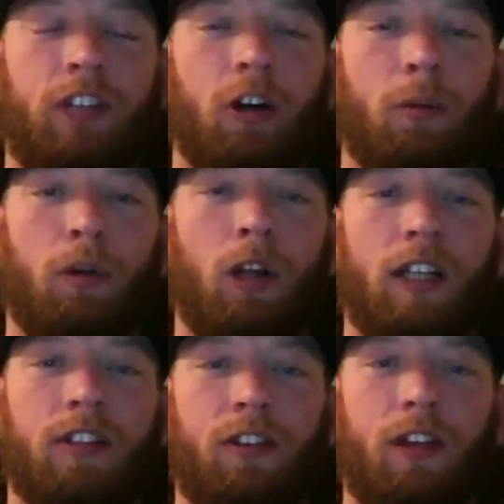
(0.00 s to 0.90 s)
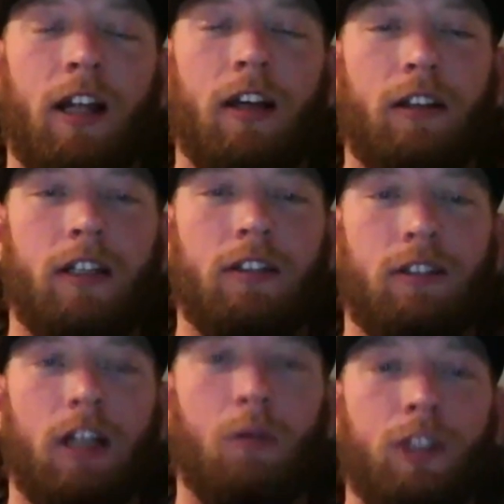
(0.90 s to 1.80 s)
a single place that
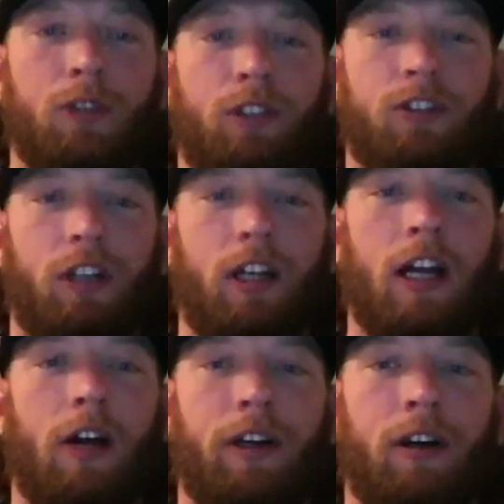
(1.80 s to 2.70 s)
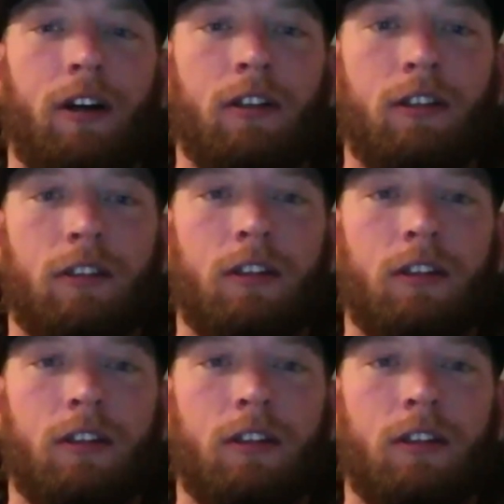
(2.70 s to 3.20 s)
is like what you just said out here